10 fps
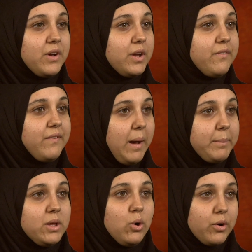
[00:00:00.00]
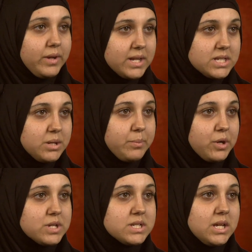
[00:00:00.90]
very family-oriented
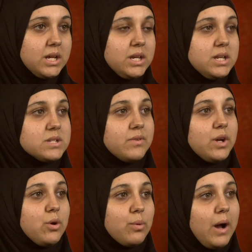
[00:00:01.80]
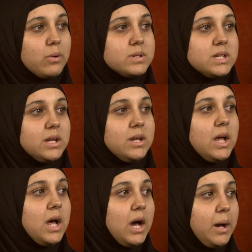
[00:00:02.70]
person. He's very grounded.
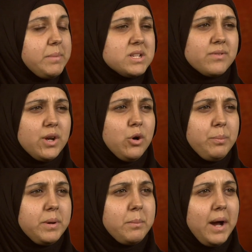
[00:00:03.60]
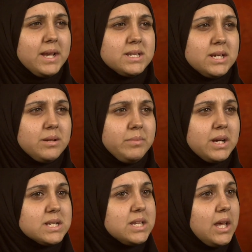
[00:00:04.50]
He's very open-minded
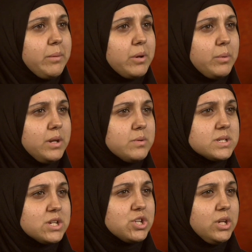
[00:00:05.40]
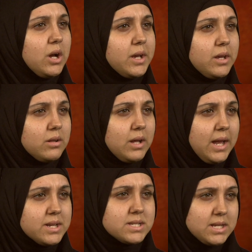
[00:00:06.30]
because he came here when he was such a young,
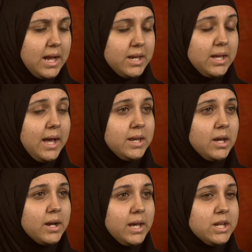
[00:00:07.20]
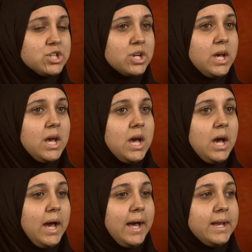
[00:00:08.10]
at a young age.
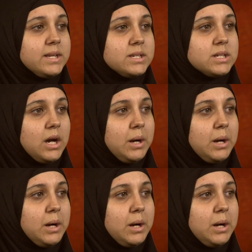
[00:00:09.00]
And